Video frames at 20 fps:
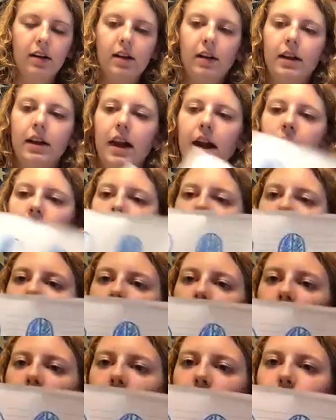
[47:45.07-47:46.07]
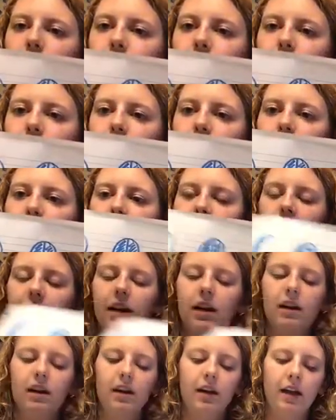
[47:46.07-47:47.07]
Now, I want you to think,
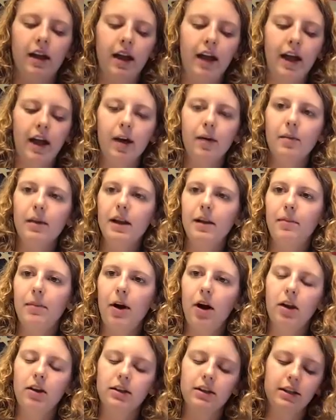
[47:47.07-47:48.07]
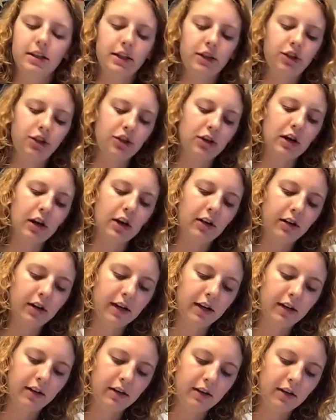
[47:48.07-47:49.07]
how many parts did you color
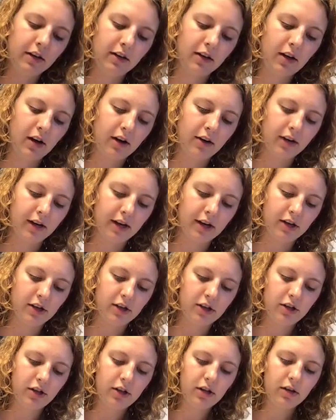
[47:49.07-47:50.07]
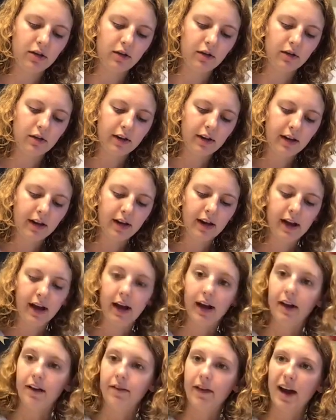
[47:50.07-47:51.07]
in? You colored in 2
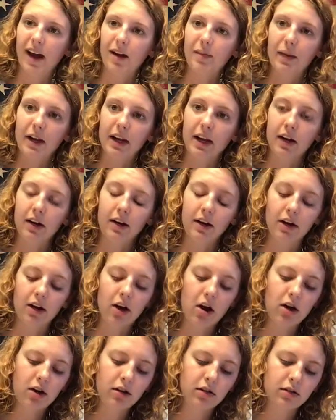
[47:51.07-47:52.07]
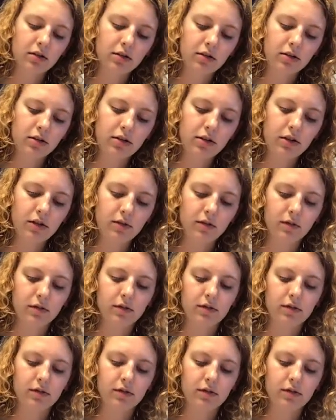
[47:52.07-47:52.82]
out of how many are in all? 2.